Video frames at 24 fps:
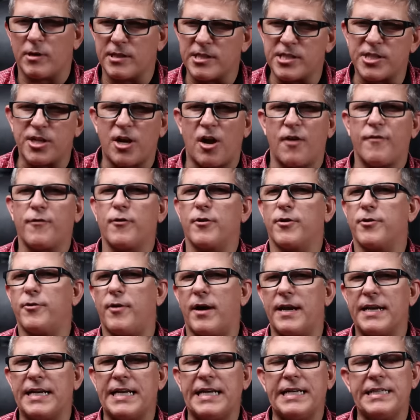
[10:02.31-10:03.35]
What software do
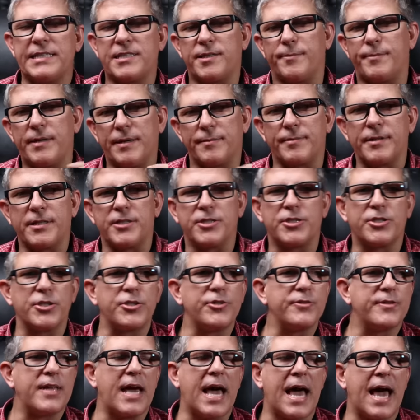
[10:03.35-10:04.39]
I need to be able to
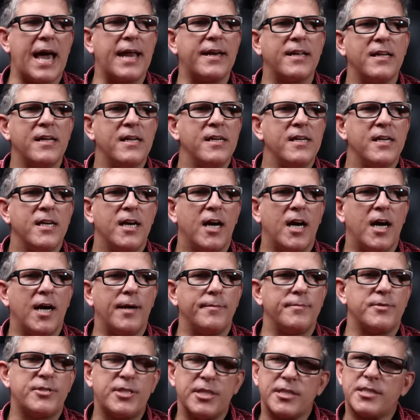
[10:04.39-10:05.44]
do that?
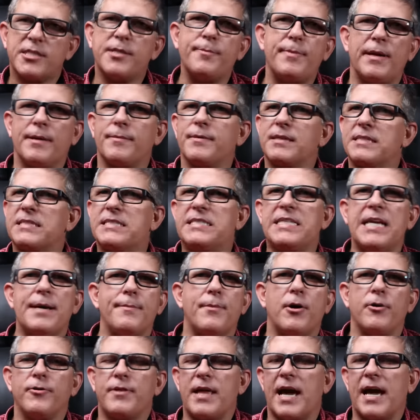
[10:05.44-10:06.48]
Just to be able to
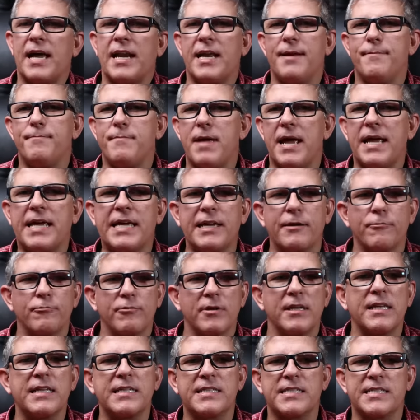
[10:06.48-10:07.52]
demo that and make it
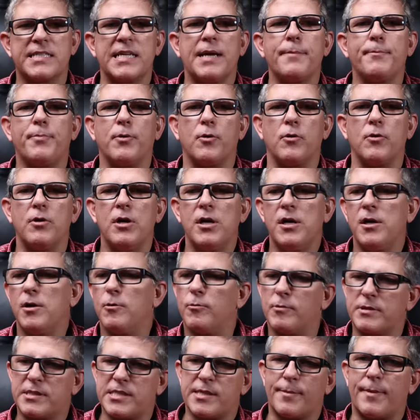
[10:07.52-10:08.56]
really simple.
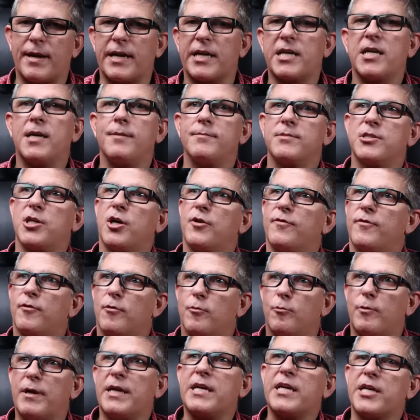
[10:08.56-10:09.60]
When somebody comes
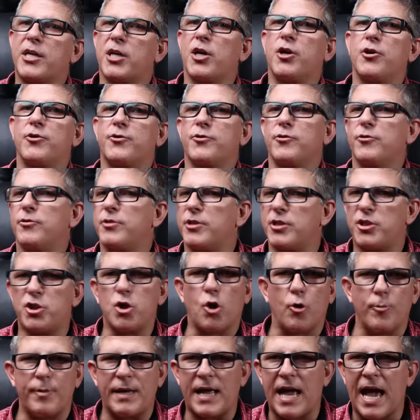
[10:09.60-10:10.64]
over, we can go through the
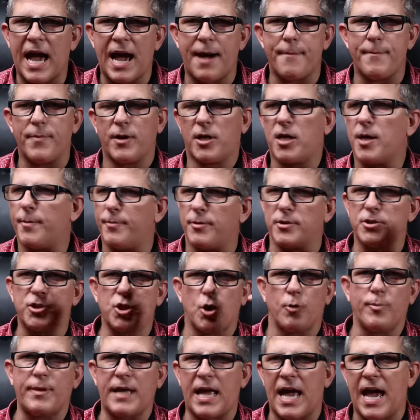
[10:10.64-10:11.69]
Dolby app, a couple of
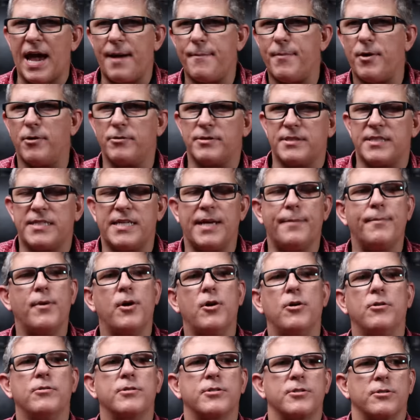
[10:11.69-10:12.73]
Dolby Atmos
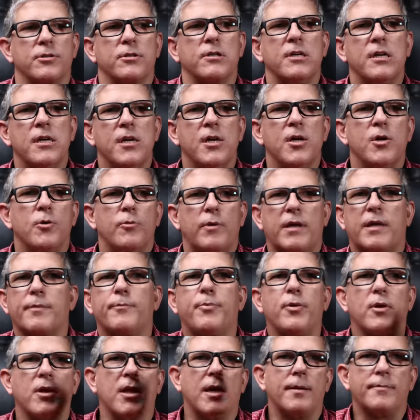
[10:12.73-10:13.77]
demos, or we can
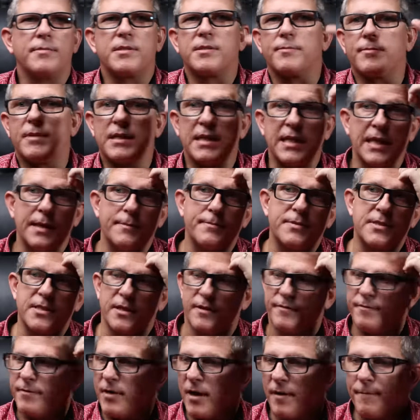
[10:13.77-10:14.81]
pull up some clips
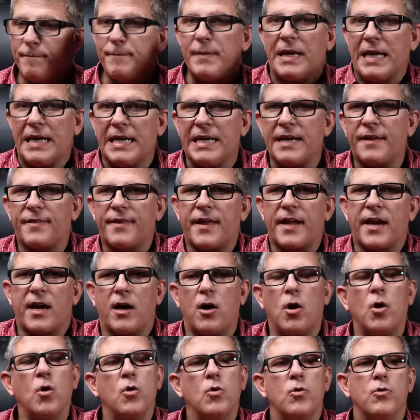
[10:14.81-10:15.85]
of media that I
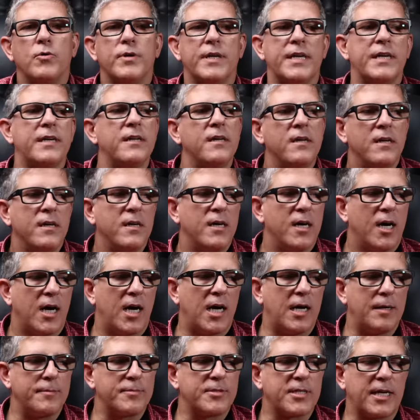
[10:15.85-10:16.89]
own.
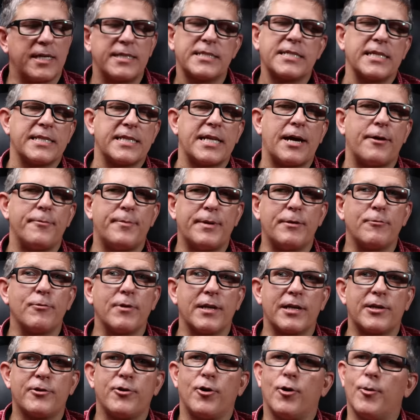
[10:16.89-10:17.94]
And so I just think that would be
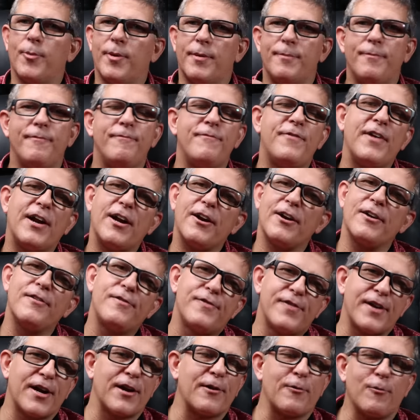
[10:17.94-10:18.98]
really cool. But very,
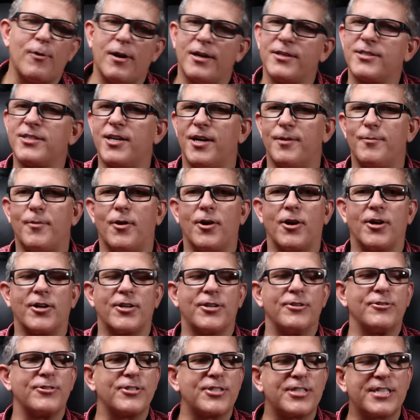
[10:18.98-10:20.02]
very well done, Mark.
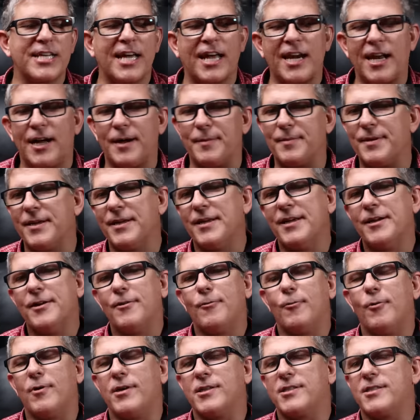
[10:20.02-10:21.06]
Your setup
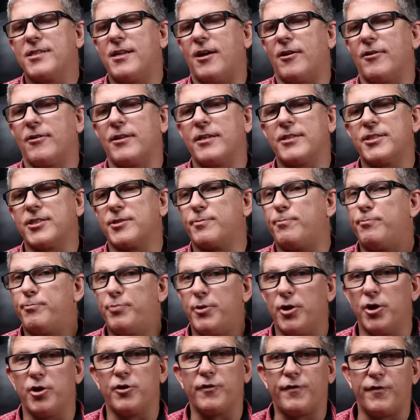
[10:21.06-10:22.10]
was not only just
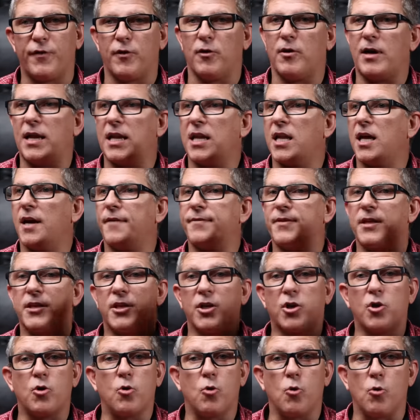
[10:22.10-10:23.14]
beautiful, I love the
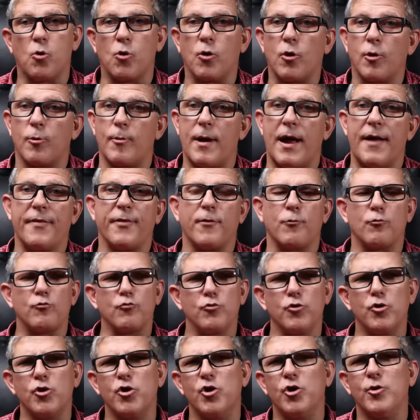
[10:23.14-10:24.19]
decor around the
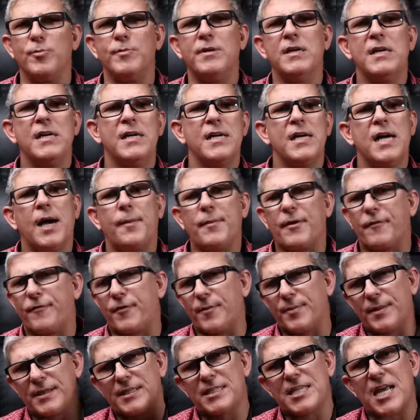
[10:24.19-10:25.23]
room. I mean,
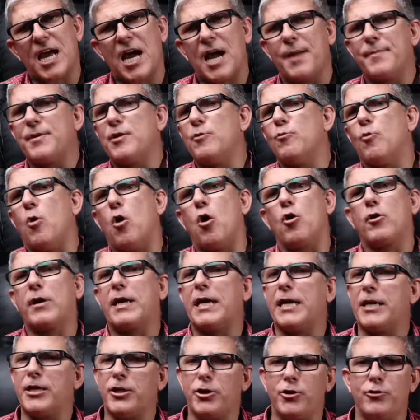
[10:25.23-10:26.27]
from the time you walk
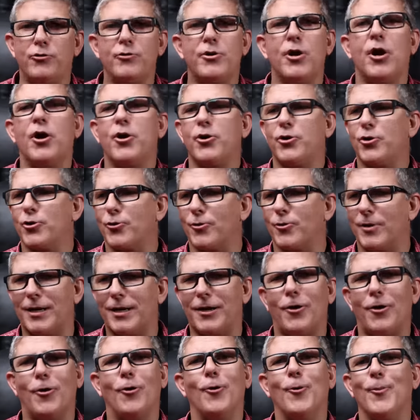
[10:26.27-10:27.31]
in, you know you're in
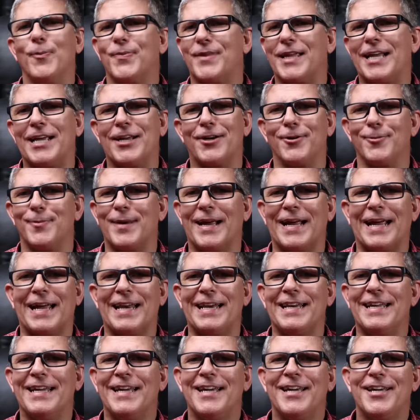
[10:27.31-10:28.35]
a home theater,
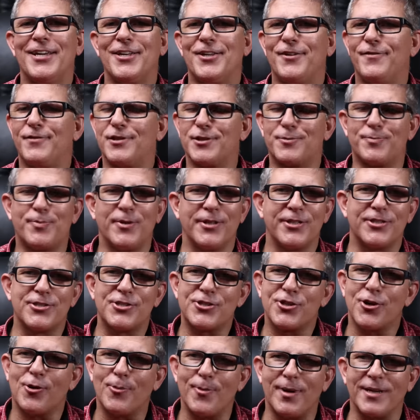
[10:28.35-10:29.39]
man. You've just put
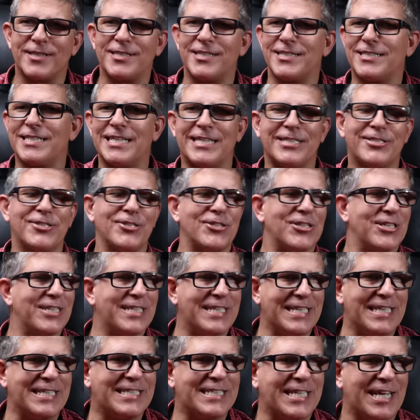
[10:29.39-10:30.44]
so much attention to
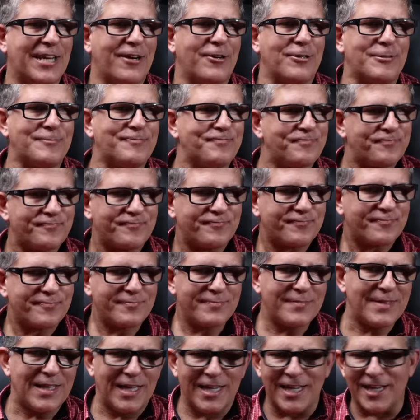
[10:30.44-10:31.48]
detail
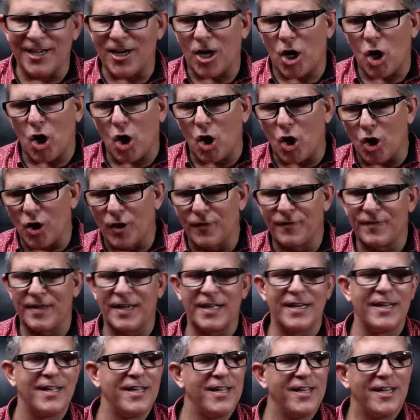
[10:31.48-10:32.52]
in all of
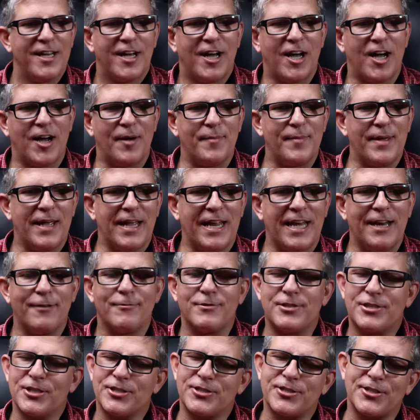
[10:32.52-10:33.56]
it. And it
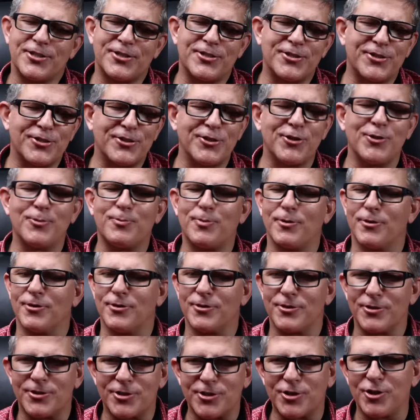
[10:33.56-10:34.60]
was just a
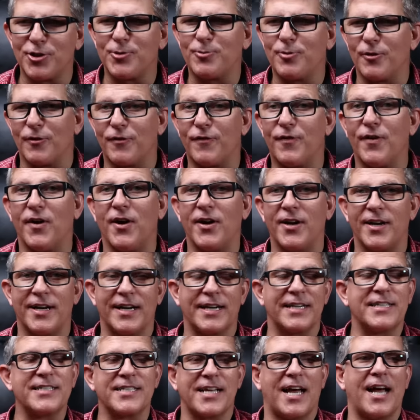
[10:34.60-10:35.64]
super, super fun and
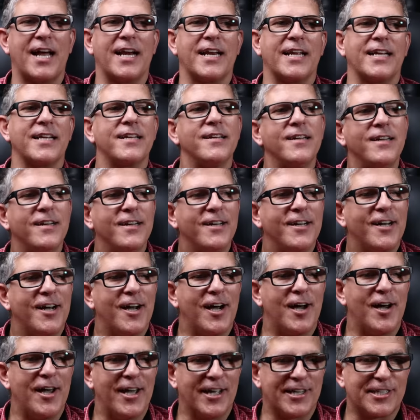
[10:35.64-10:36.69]
exciting
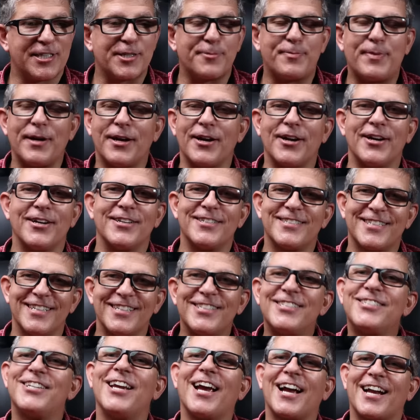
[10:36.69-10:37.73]
experience to
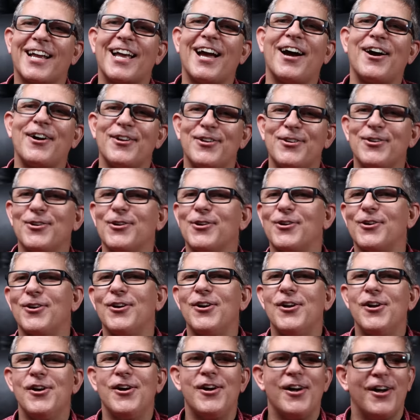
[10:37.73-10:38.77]
check out your
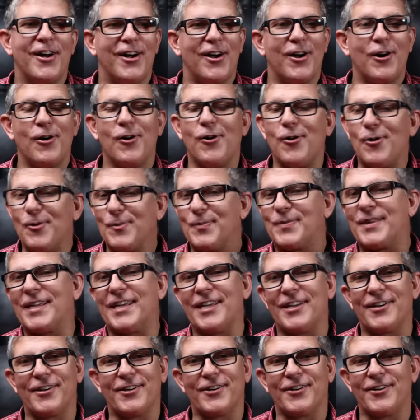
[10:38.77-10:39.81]
home
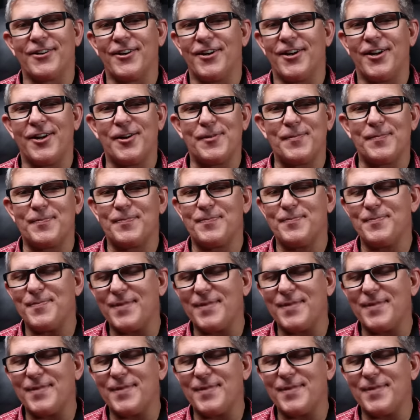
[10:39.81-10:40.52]
theater.